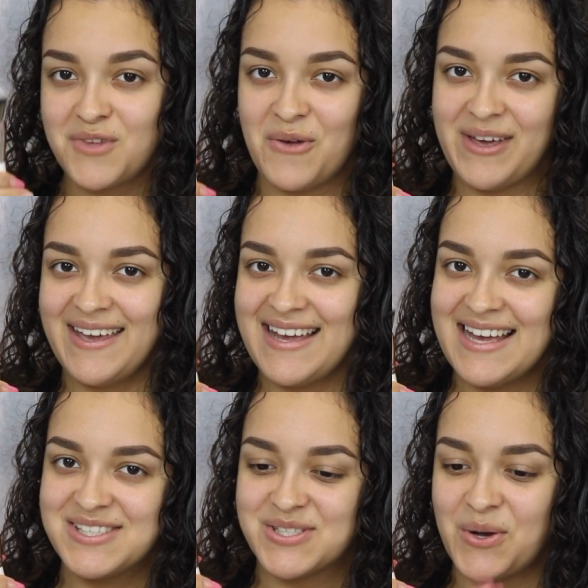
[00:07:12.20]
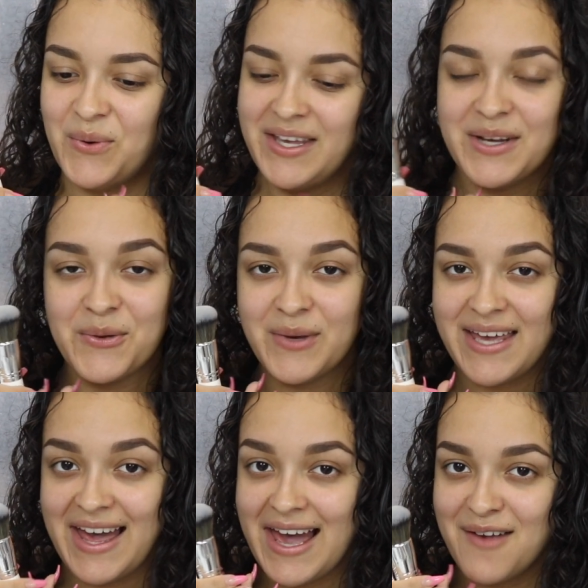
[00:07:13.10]
Okay guys, so here we
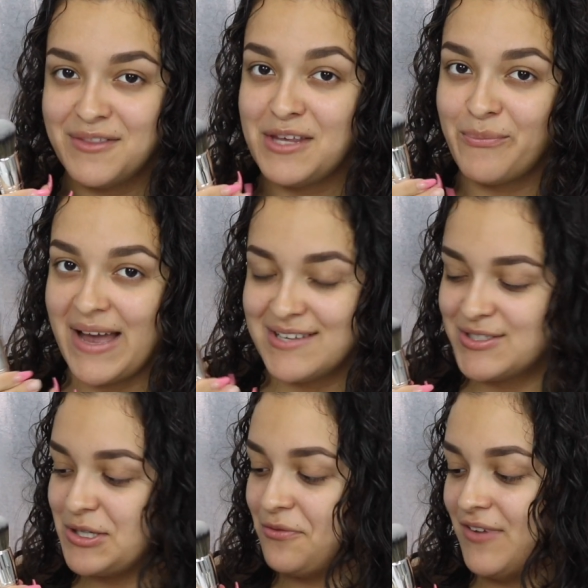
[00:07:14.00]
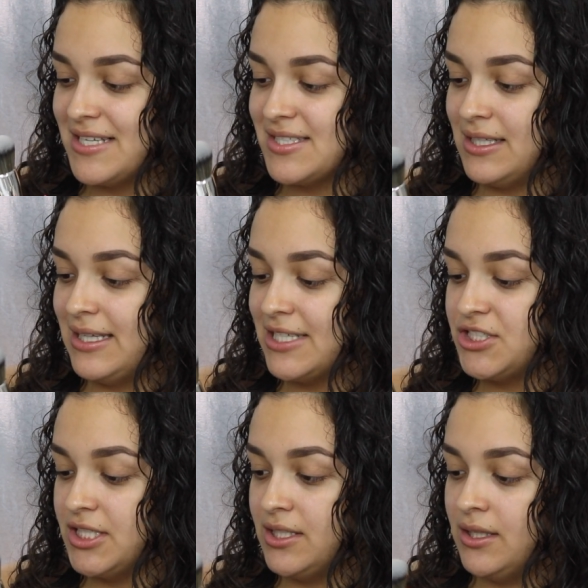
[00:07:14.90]
have the Master Face
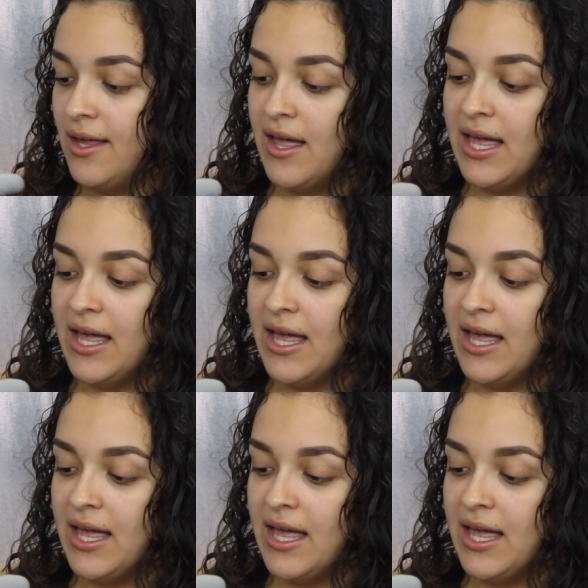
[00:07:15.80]
collection,